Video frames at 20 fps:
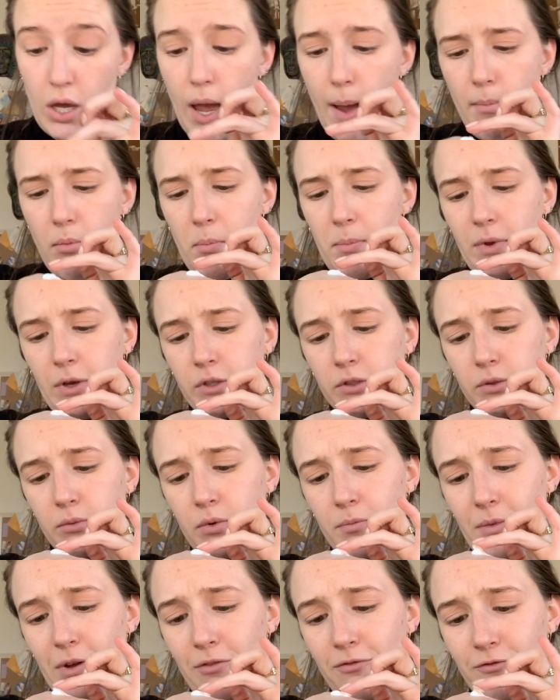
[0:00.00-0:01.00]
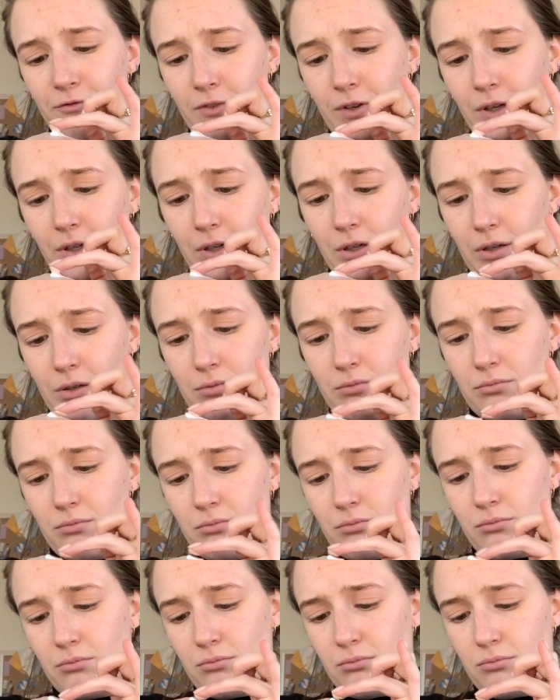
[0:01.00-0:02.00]
I'm gonna mix it with my finger.
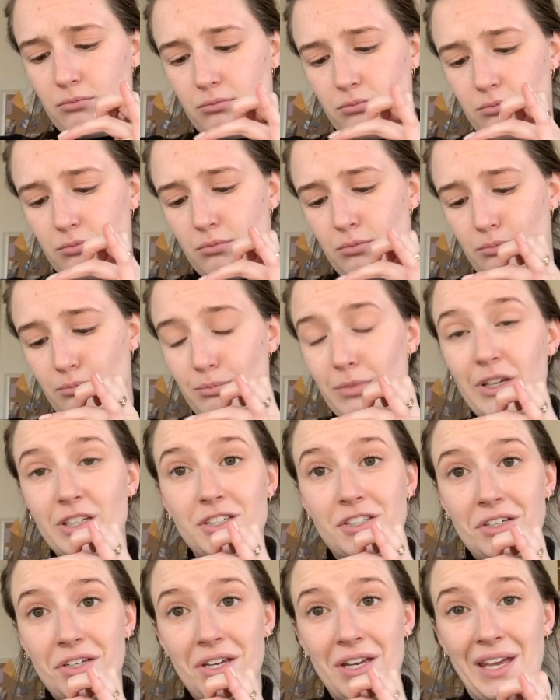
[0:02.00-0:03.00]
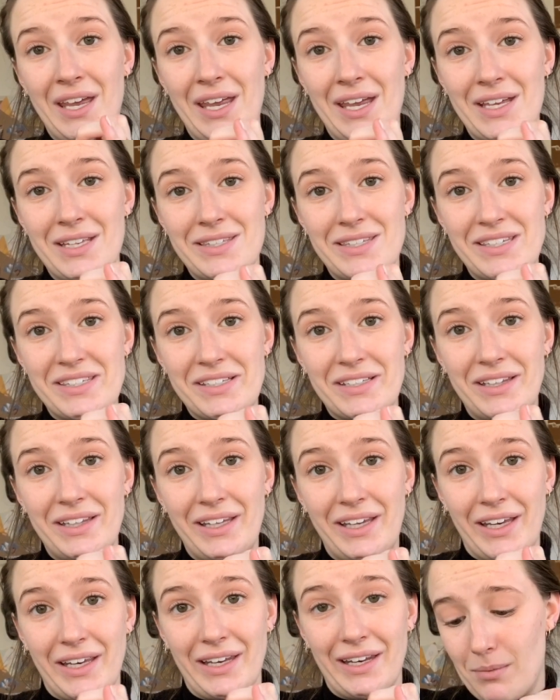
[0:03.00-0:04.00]
Make sure your hands is
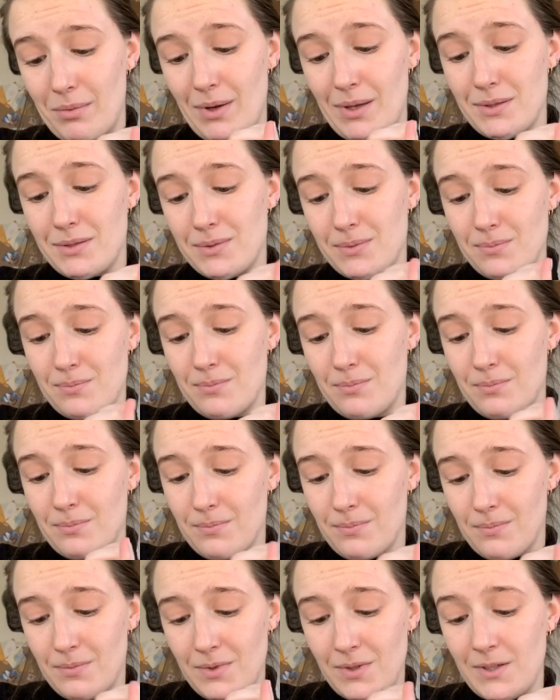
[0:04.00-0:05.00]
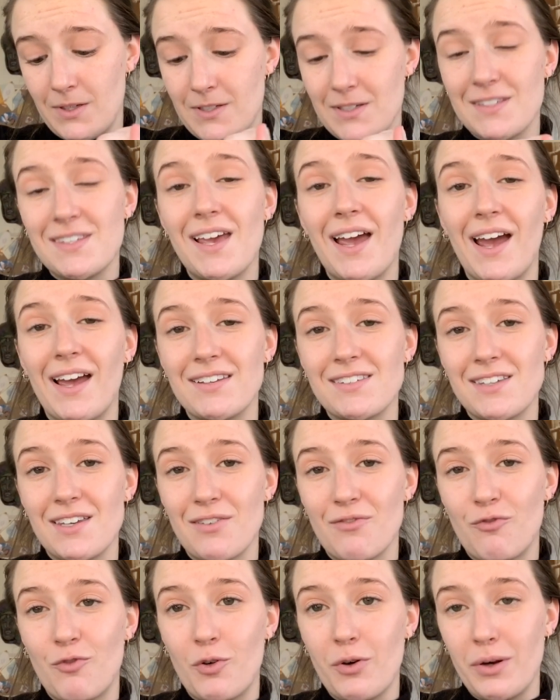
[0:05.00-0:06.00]
clean, or else you just
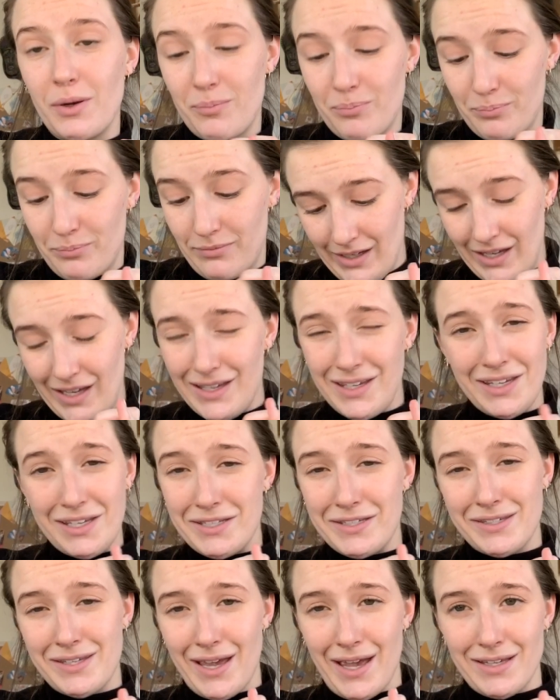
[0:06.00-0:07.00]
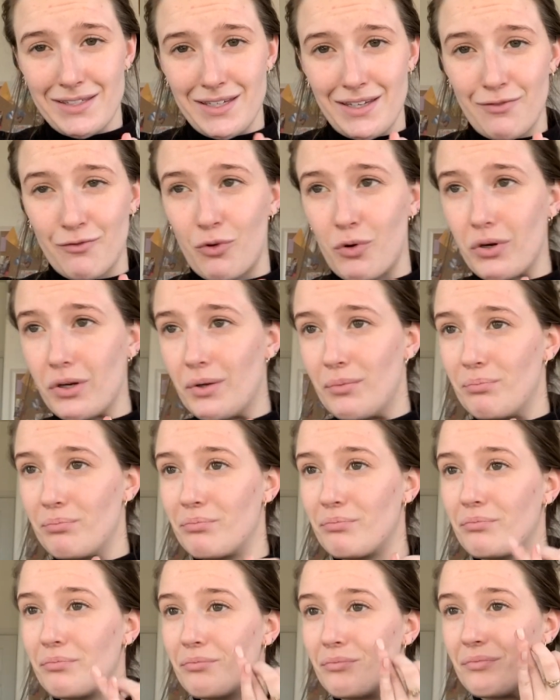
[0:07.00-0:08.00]
asking for it. You just asking for it.
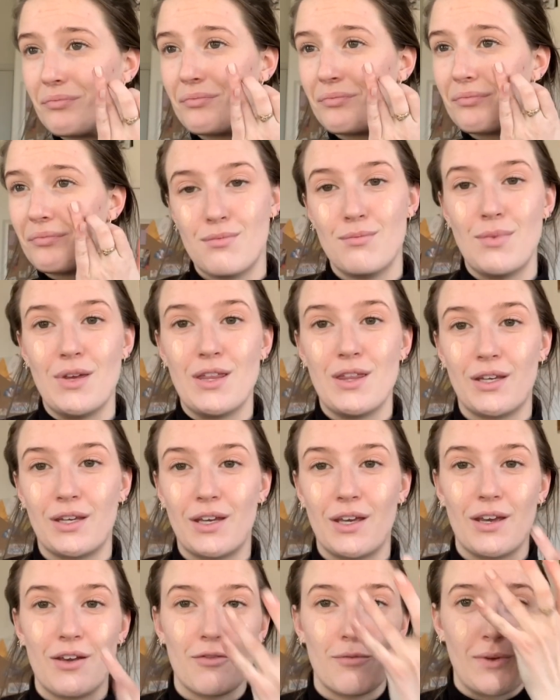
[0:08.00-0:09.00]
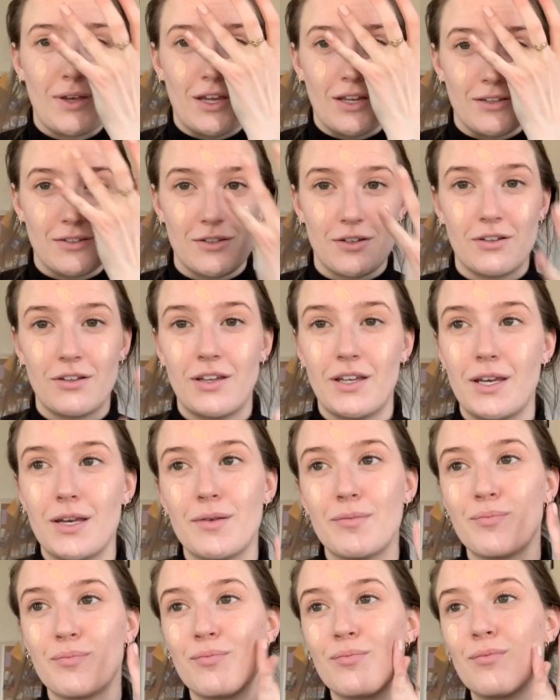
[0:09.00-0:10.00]
Me thinking if my hands are
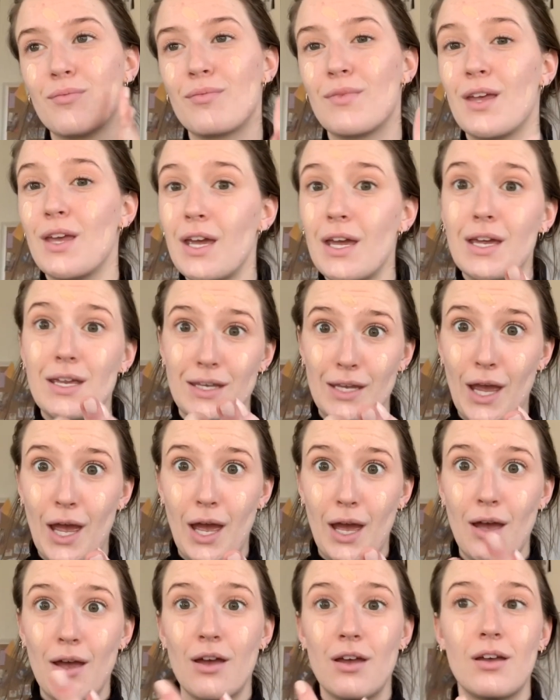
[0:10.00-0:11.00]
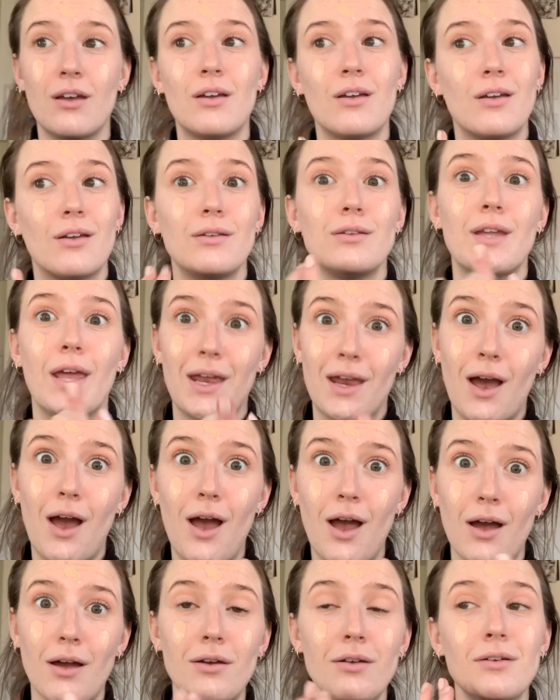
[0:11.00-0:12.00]
clean. Yeah, they
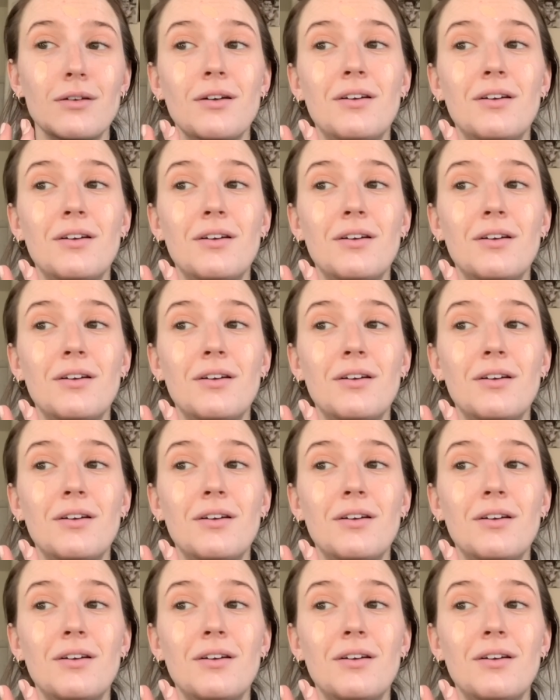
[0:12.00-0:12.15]
are.